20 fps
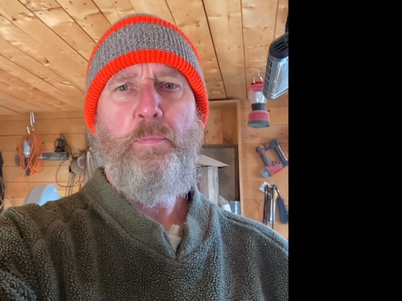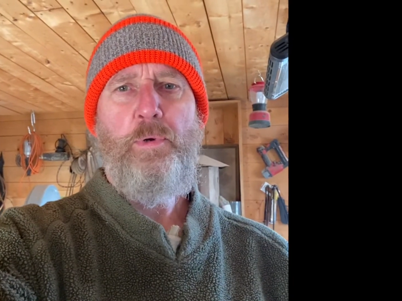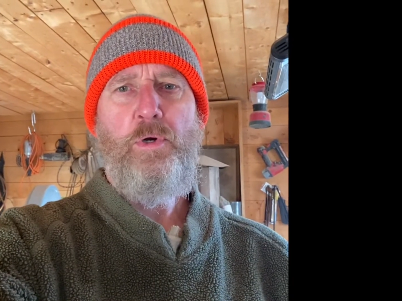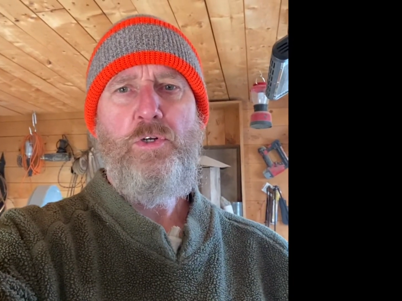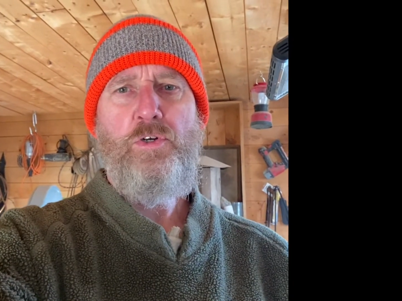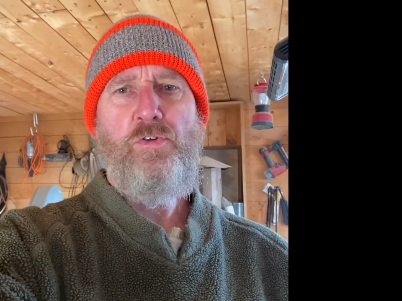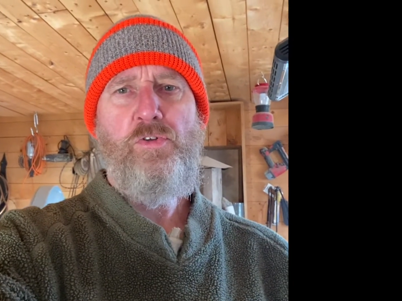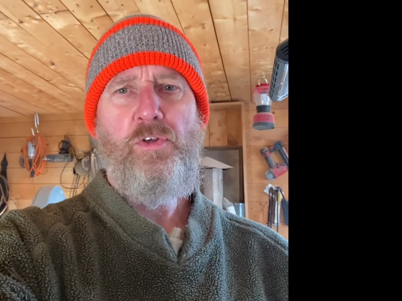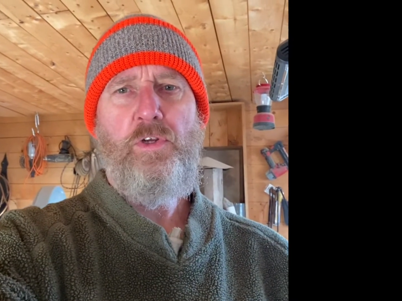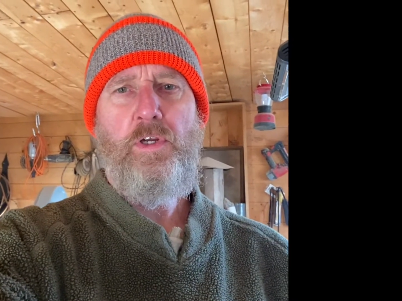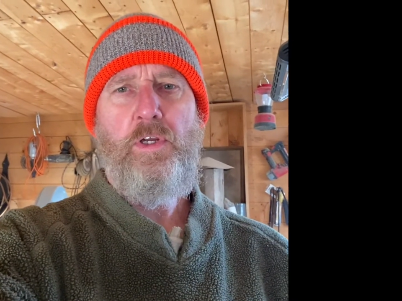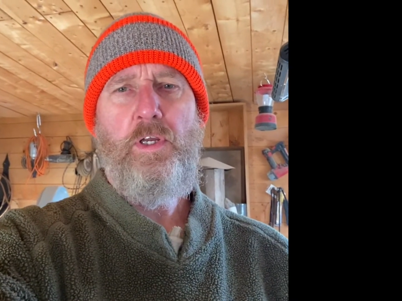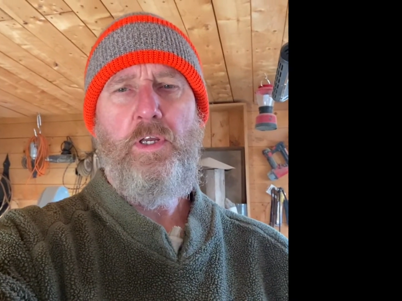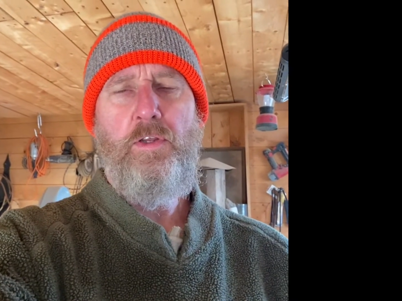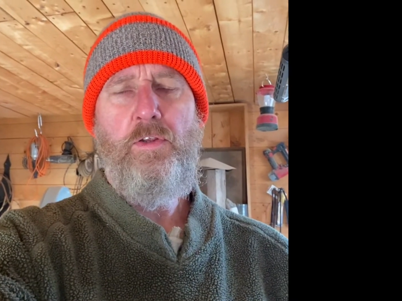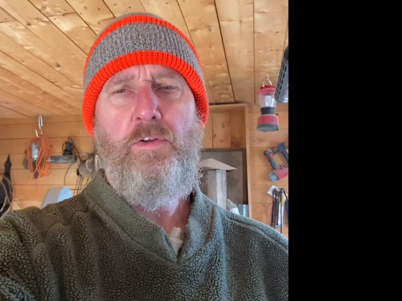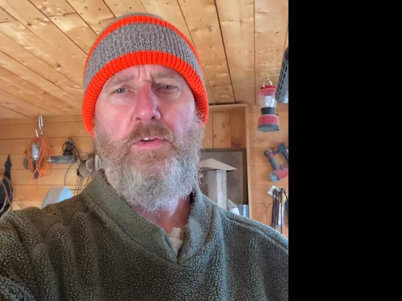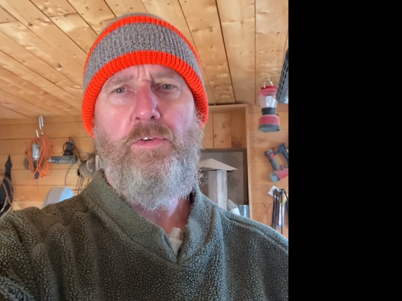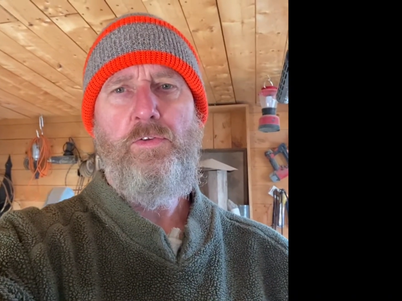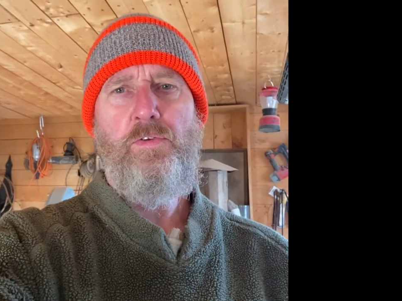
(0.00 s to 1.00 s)
purchasing
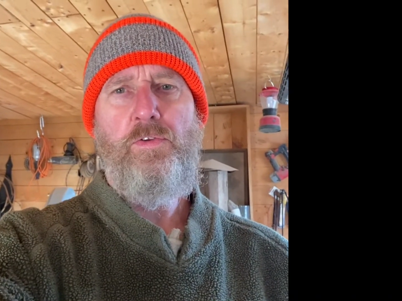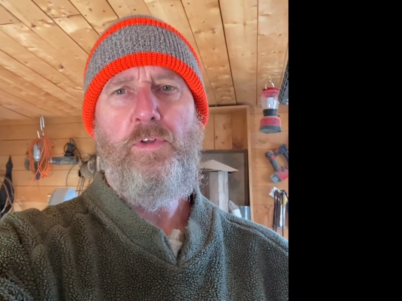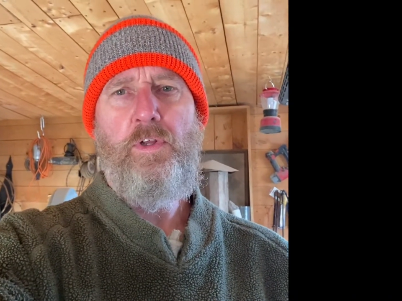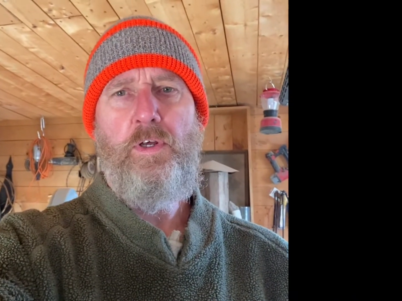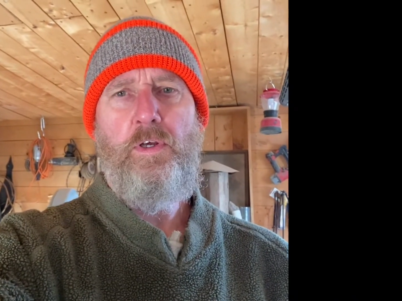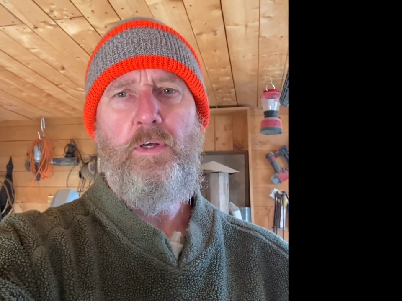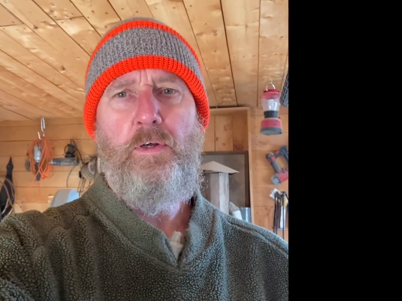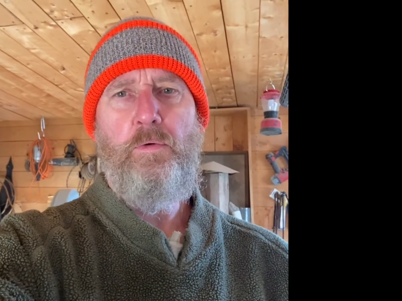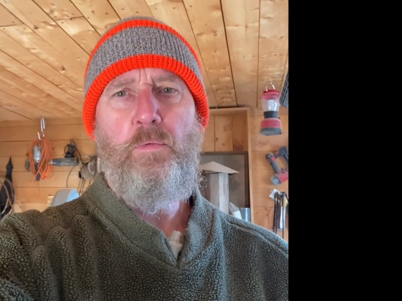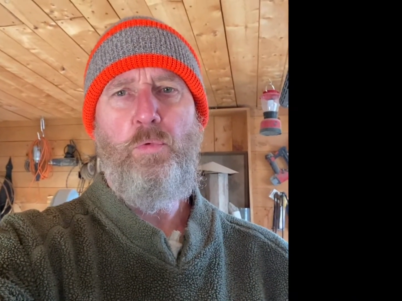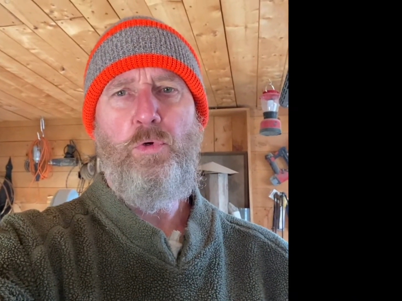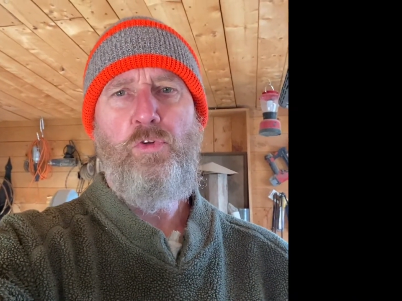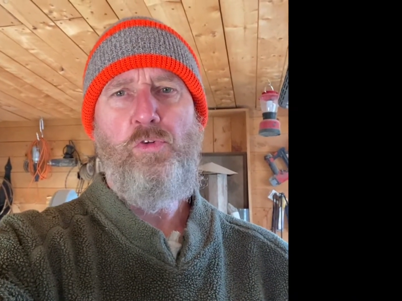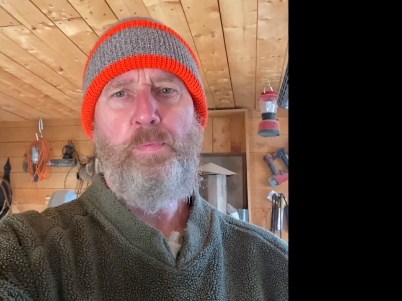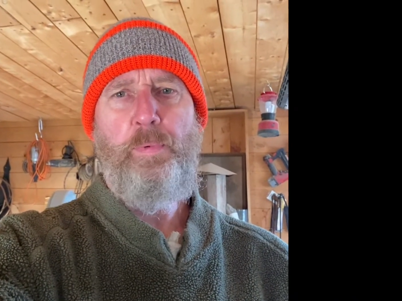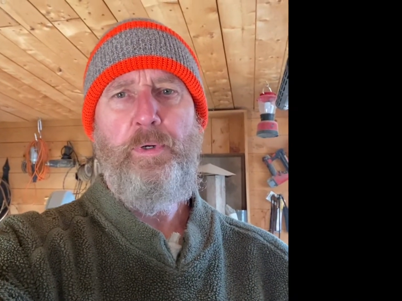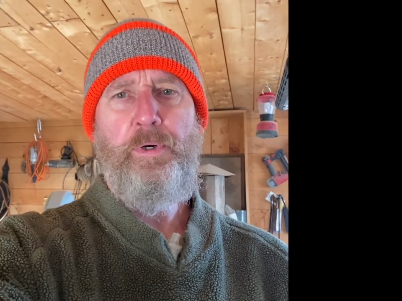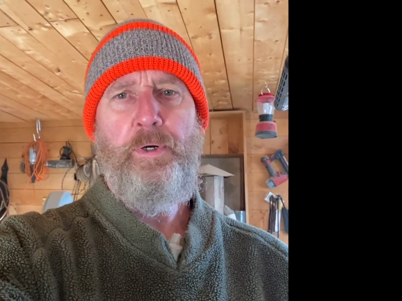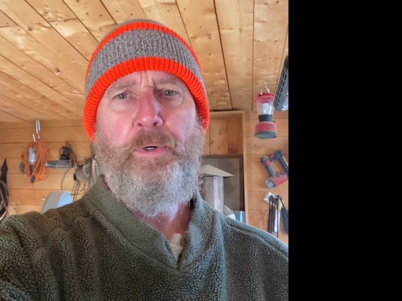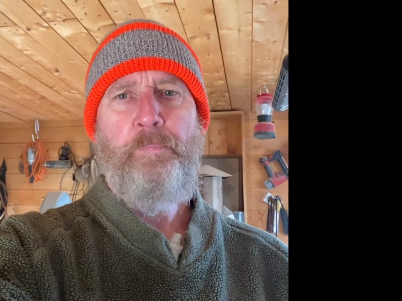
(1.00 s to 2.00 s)
is a wood
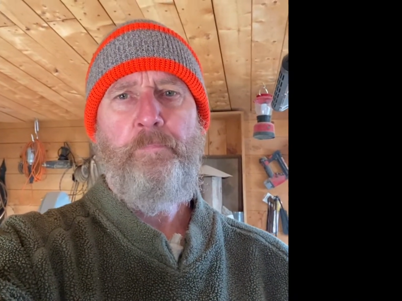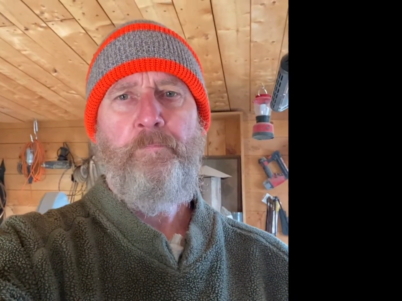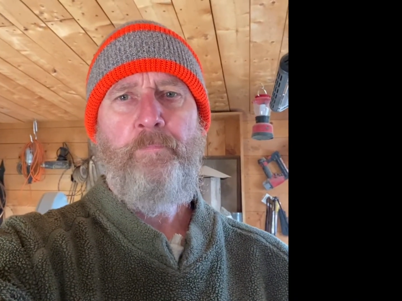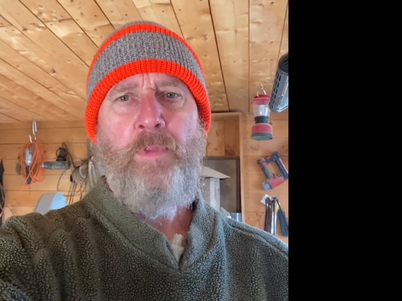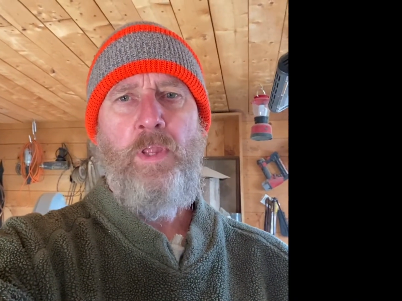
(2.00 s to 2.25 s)
splitter.